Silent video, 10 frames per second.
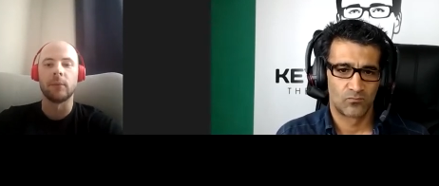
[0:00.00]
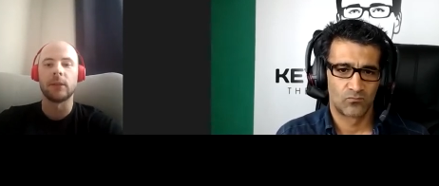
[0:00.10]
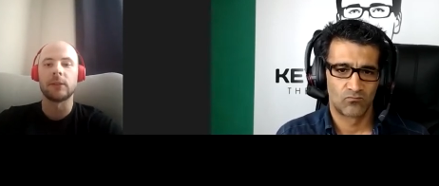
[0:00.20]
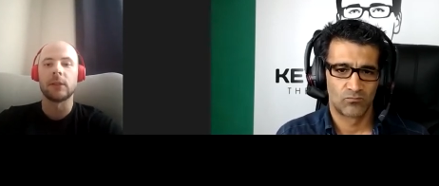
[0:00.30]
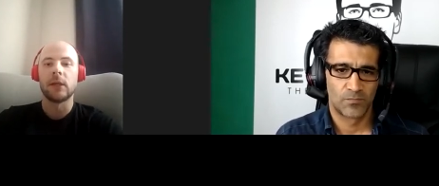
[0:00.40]
Speaker 1: but
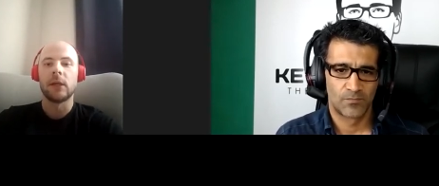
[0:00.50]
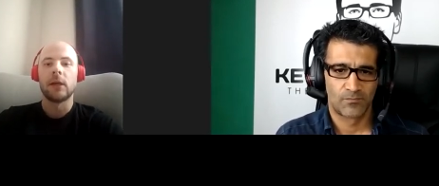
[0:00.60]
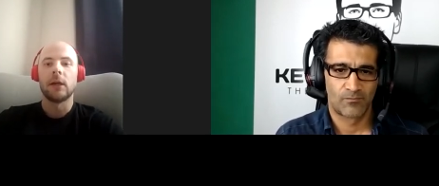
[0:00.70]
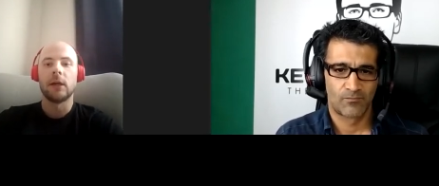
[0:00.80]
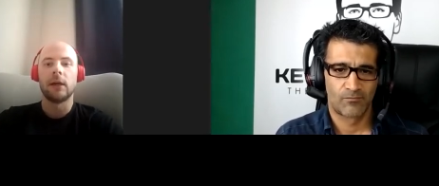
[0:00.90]

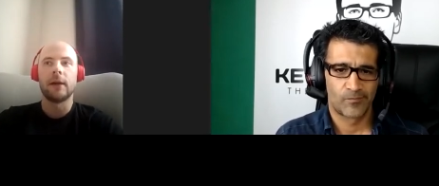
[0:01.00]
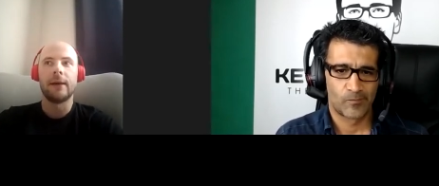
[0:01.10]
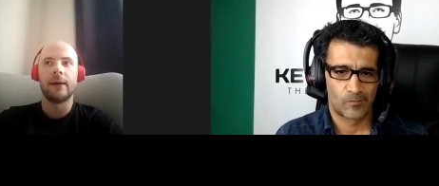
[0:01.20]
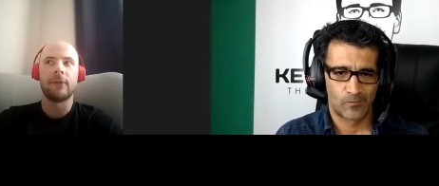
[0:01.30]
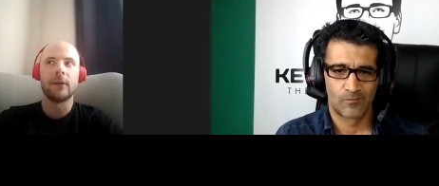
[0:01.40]
uh,
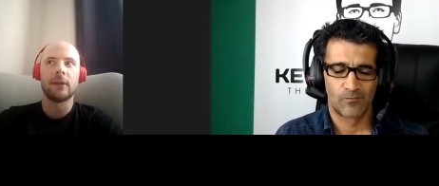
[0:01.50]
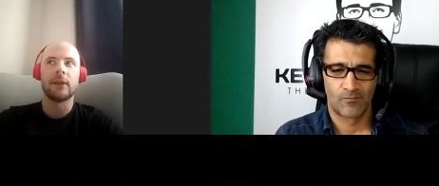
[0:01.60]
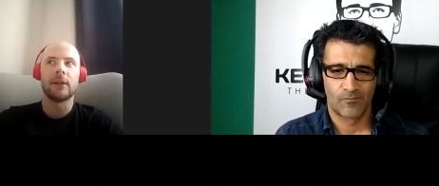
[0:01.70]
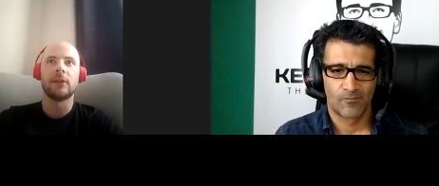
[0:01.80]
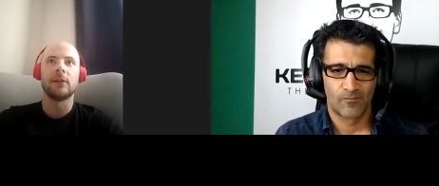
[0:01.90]
i think that
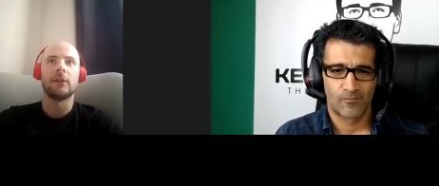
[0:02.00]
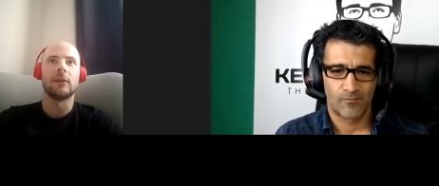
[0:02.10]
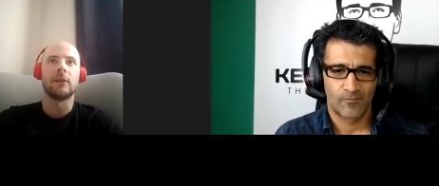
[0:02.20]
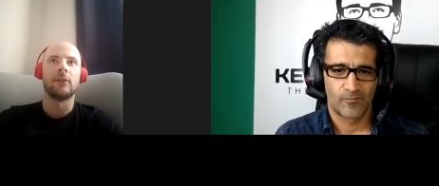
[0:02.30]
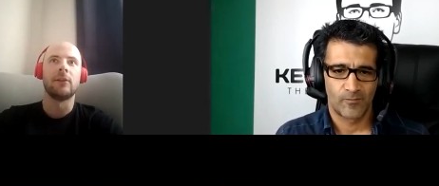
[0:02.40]

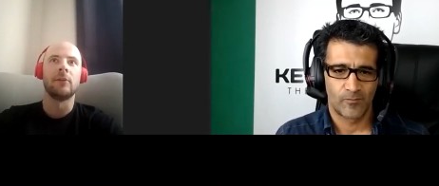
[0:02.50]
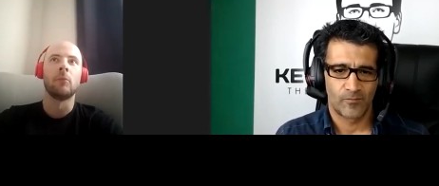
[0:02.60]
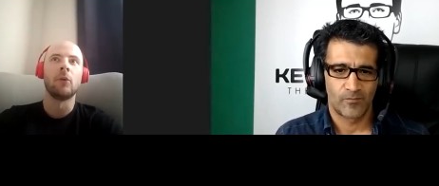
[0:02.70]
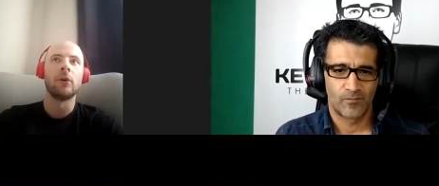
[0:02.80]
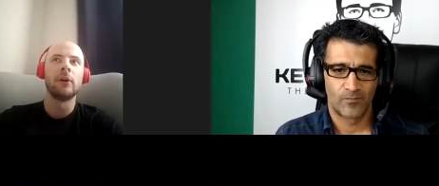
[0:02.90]
the
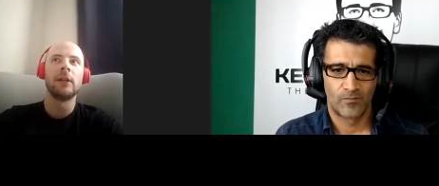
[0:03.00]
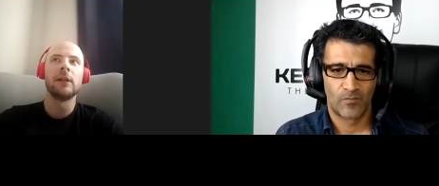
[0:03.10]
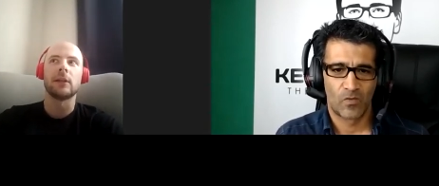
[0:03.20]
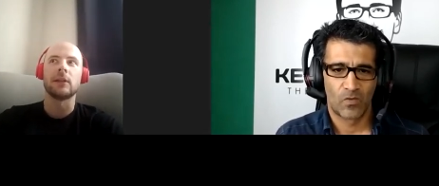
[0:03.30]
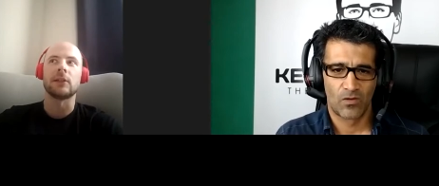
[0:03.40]
more
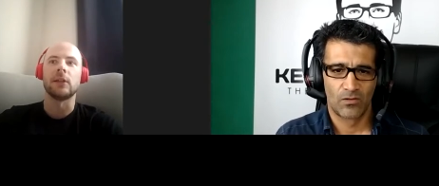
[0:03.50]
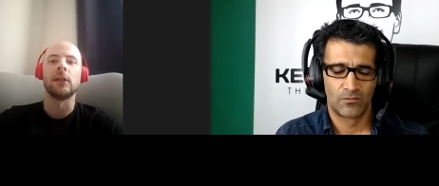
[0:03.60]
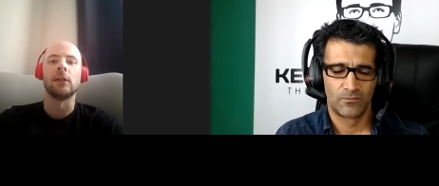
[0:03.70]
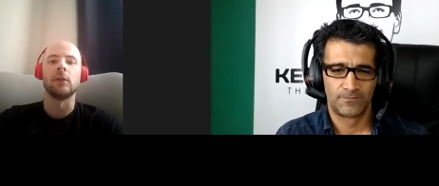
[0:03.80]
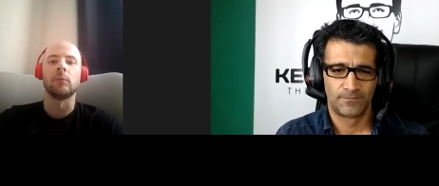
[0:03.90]
need is
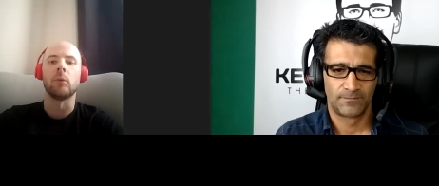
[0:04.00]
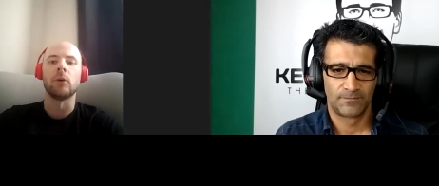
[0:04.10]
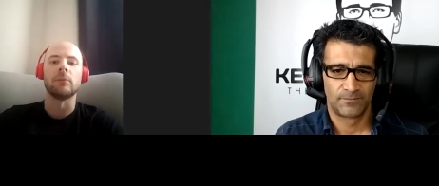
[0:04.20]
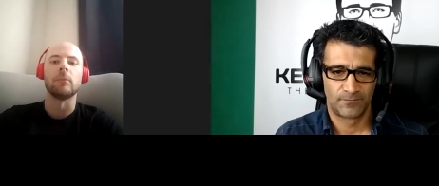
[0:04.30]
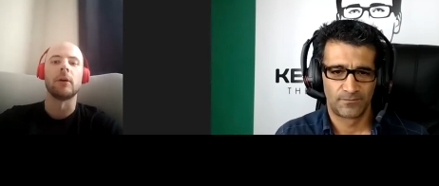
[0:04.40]
in
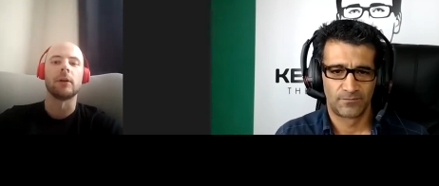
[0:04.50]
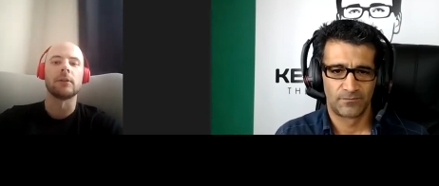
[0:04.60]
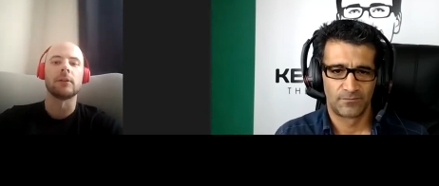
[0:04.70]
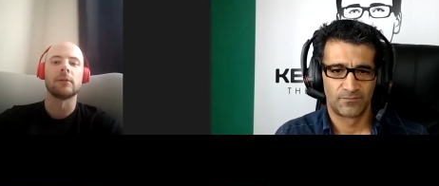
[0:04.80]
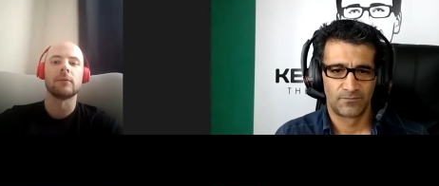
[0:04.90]
emerging
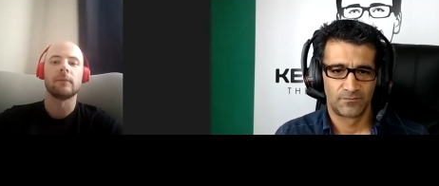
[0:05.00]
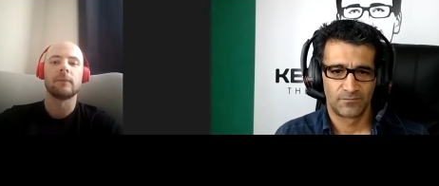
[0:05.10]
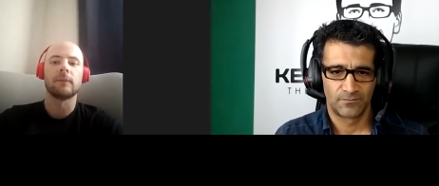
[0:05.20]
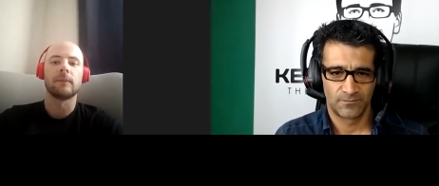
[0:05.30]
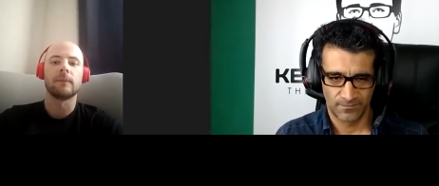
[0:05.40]
markets
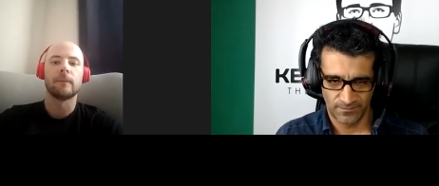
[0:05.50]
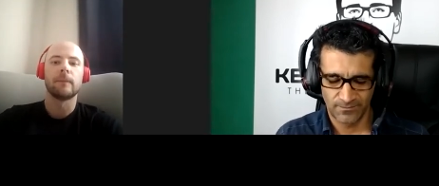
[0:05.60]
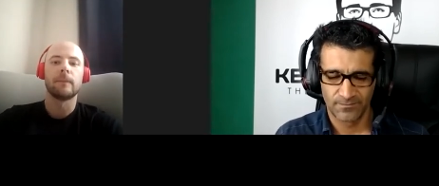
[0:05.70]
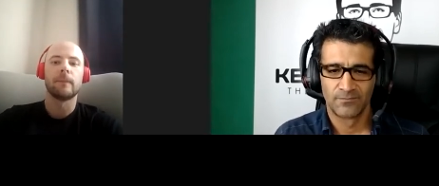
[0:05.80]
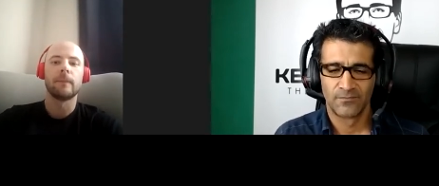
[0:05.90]
Speaker 2: mm-hmm.
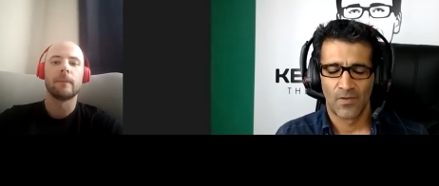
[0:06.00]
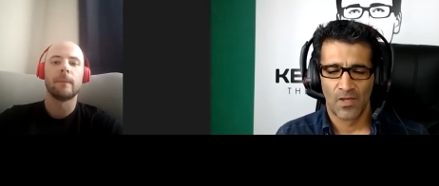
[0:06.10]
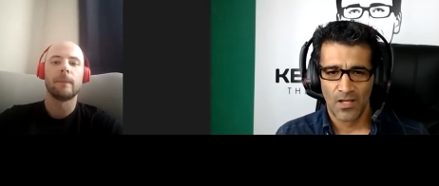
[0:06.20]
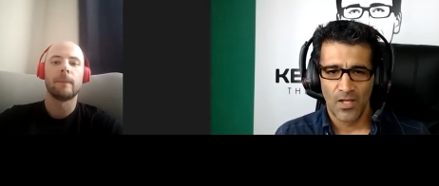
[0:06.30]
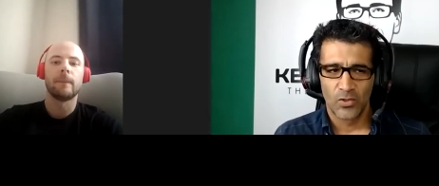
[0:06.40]

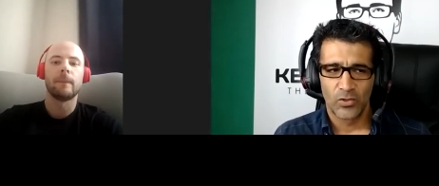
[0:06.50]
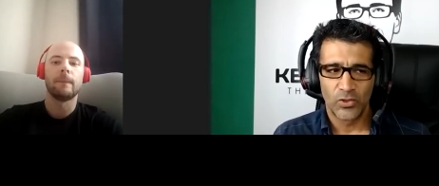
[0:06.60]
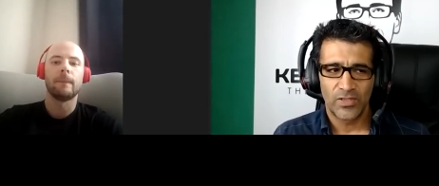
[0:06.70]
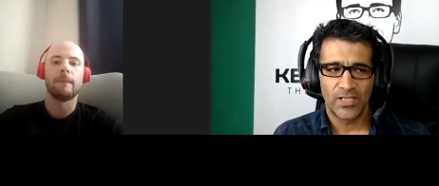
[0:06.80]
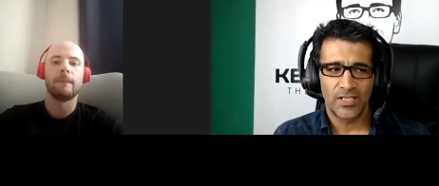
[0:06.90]

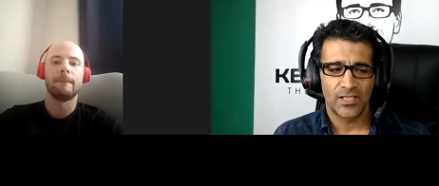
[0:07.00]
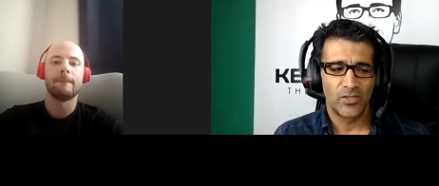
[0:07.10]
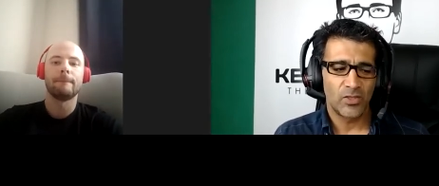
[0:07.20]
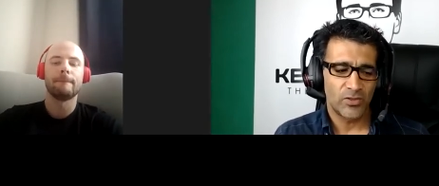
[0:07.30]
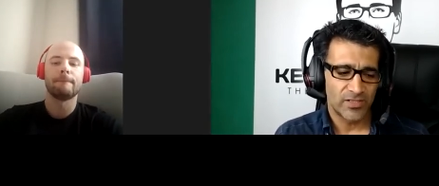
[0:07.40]
Do you think,
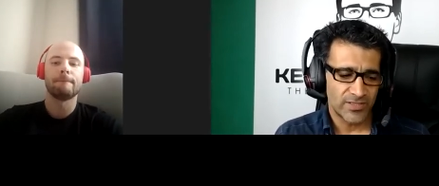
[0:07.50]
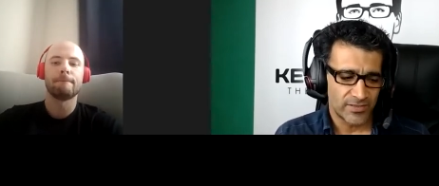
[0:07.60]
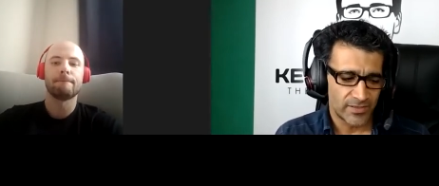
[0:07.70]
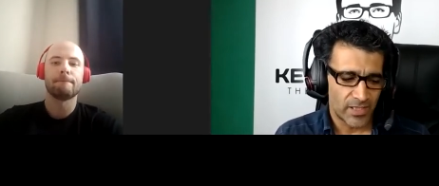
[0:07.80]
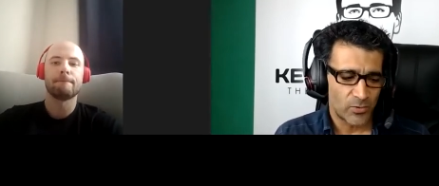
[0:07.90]
you know,
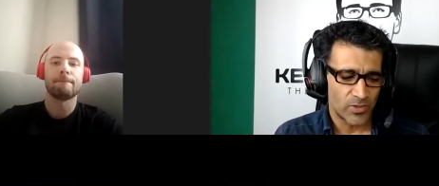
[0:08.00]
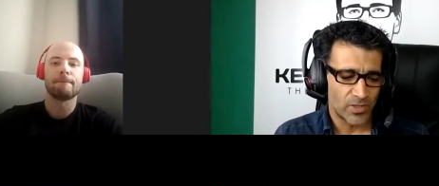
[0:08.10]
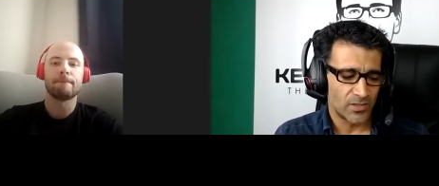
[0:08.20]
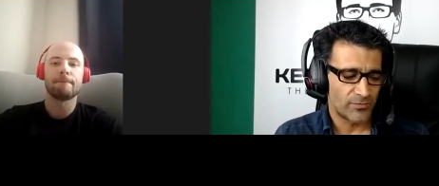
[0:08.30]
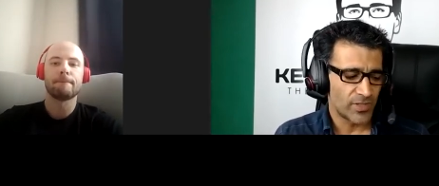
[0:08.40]
there's now
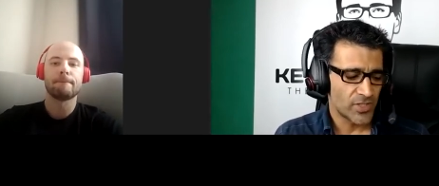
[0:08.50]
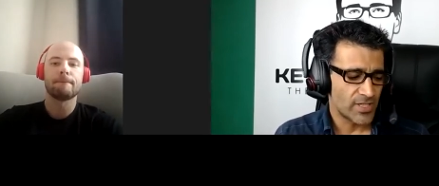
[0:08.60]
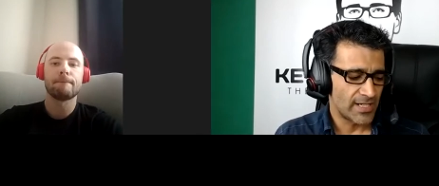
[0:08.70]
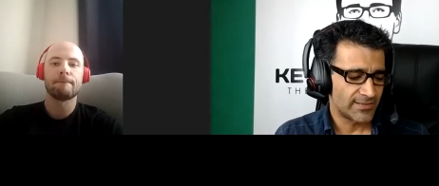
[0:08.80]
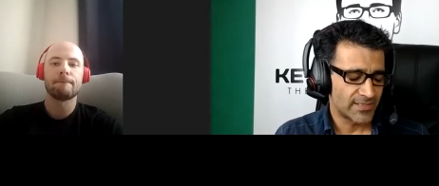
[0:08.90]
uh,
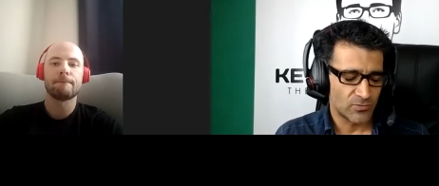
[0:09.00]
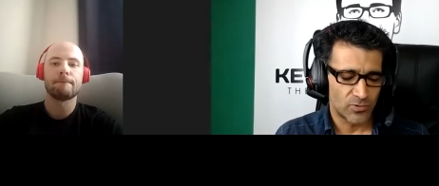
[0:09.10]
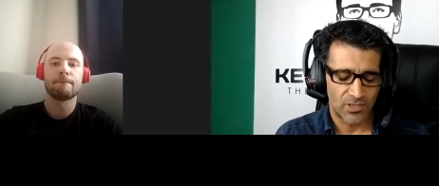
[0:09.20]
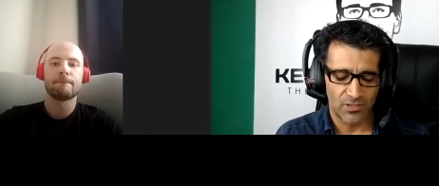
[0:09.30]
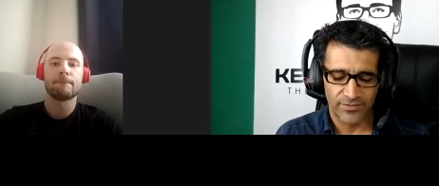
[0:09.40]
functionalities or
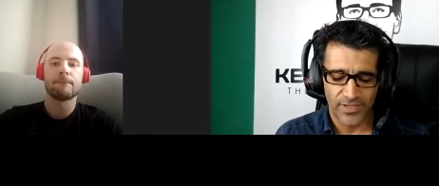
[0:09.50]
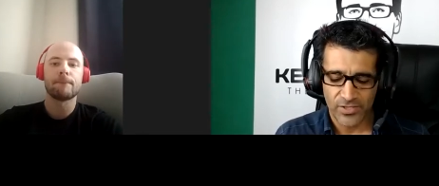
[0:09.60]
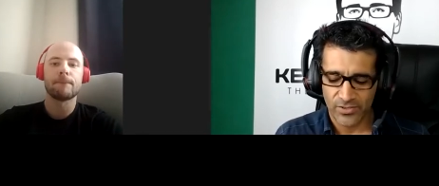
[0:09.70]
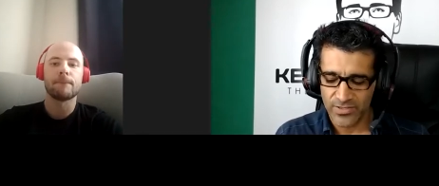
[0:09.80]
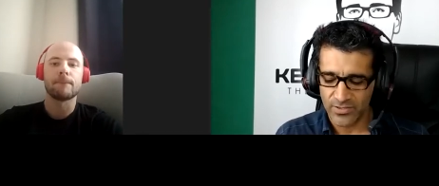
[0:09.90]
what we call
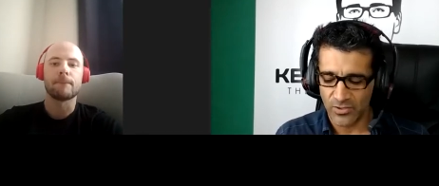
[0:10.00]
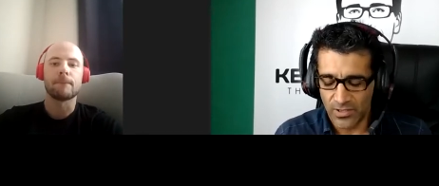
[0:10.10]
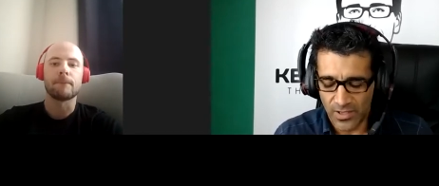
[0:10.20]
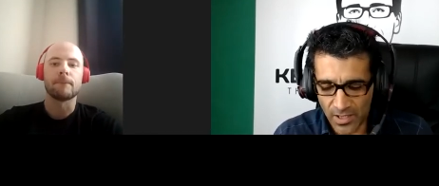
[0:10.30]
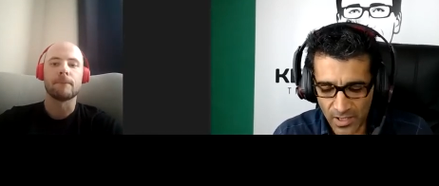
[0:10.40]
features
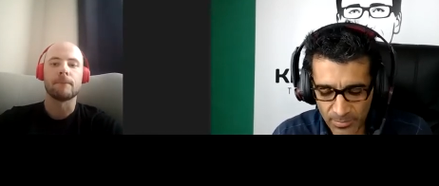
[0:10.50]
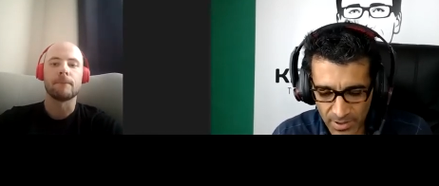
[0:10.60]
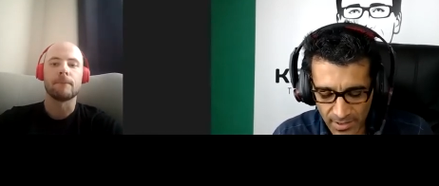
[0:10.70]
or uh,